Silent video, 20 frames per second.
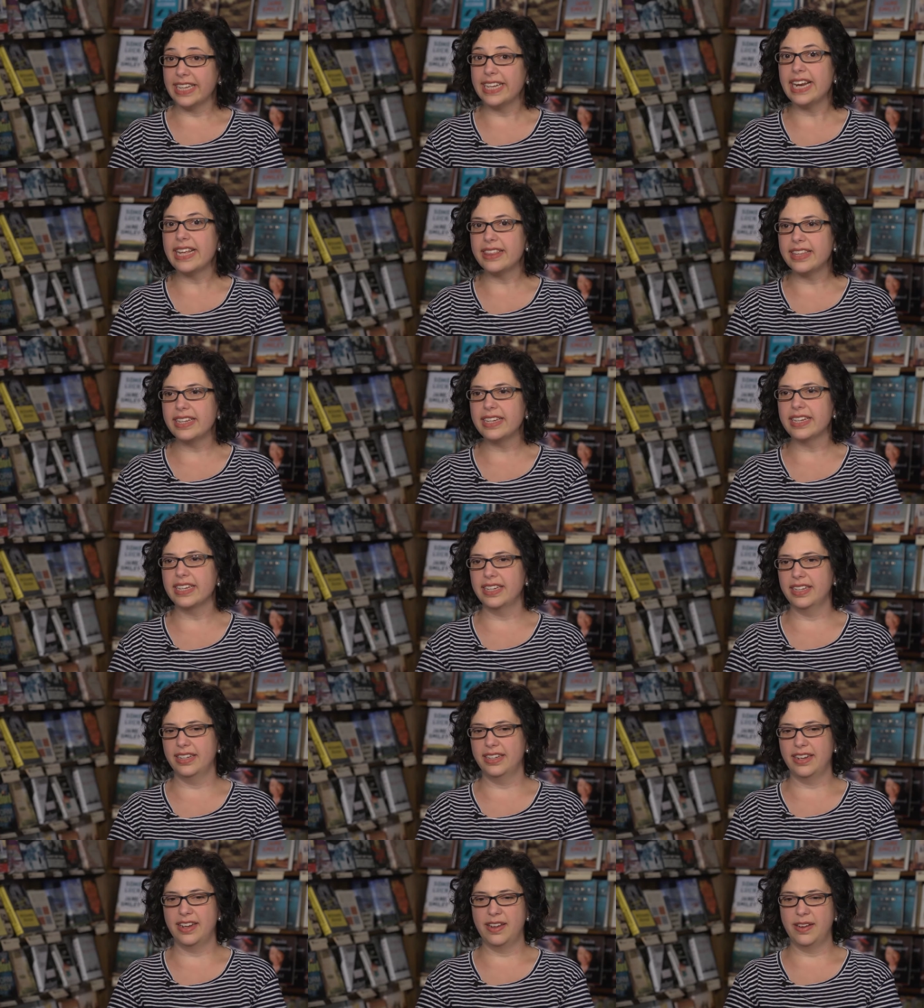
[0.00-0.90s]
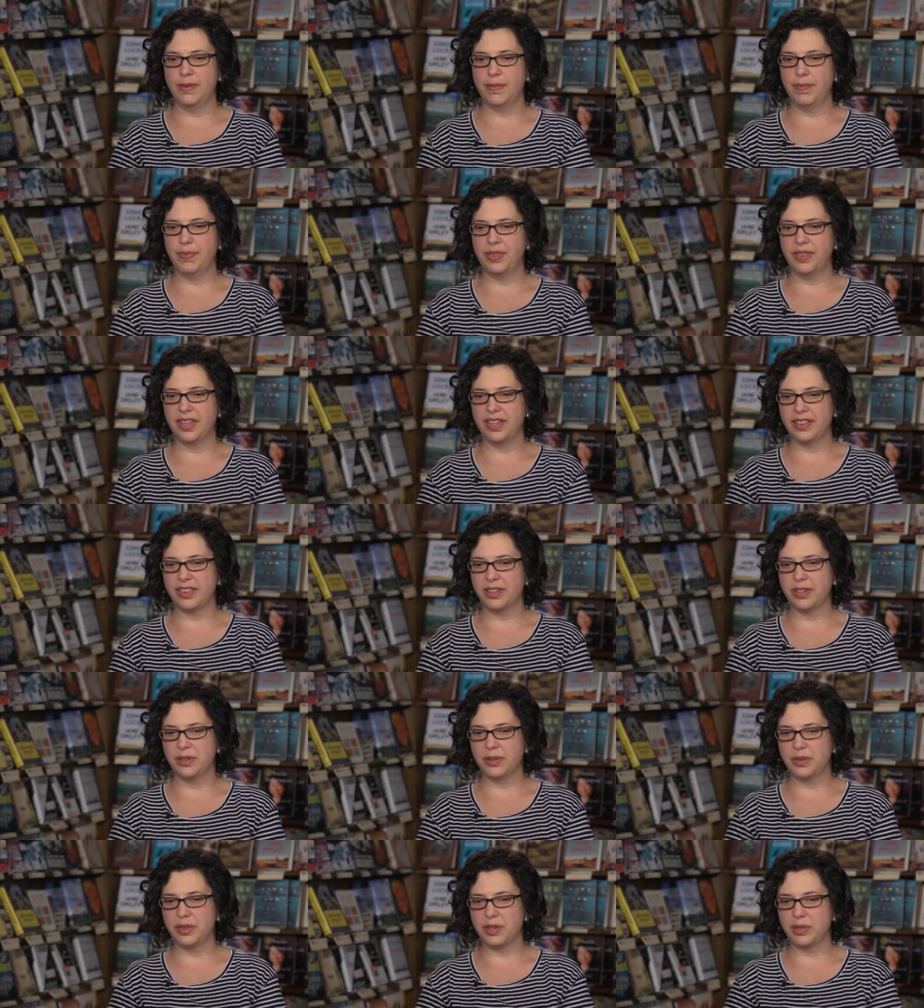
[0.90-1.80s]
And I think
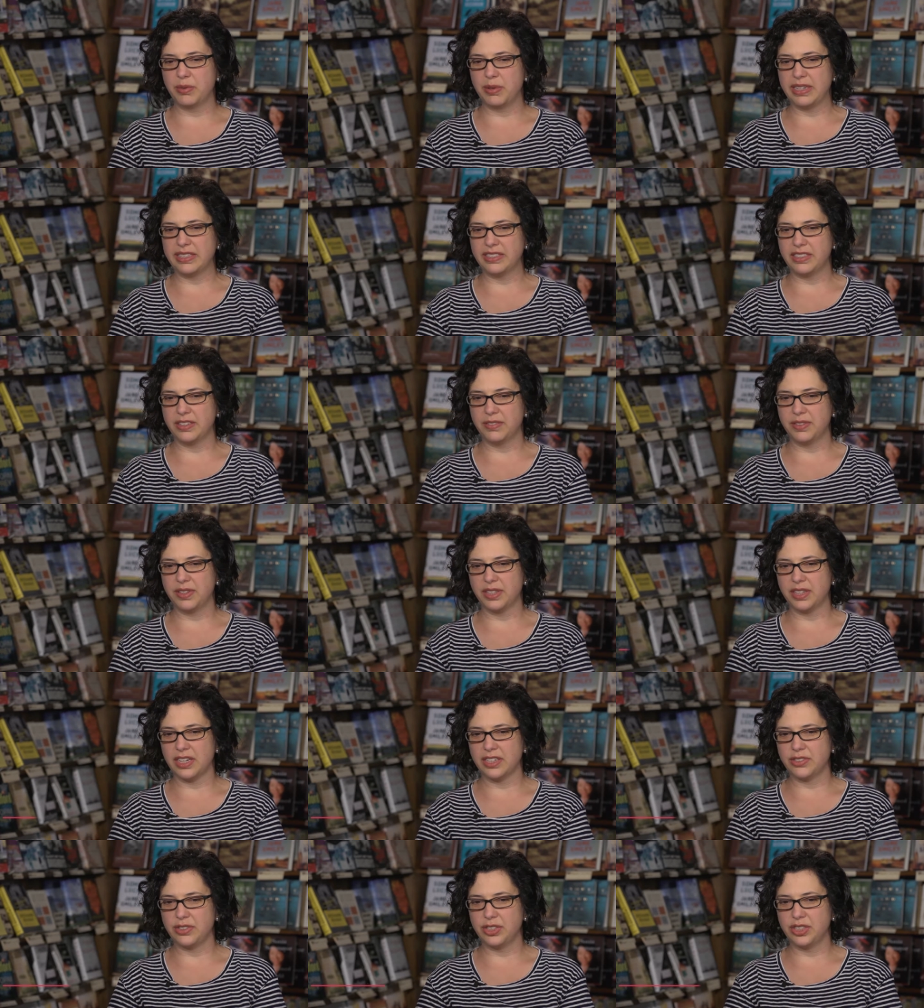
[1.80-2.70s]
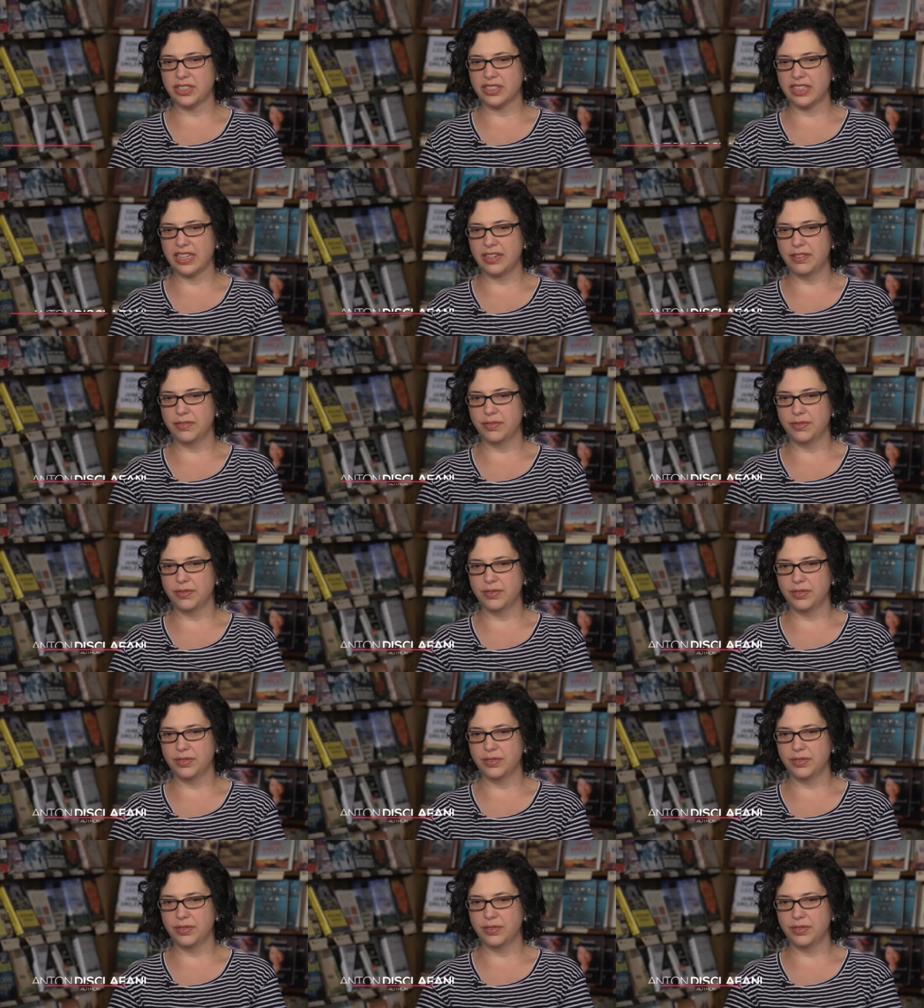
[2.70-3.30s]
that the rest of the country just kind of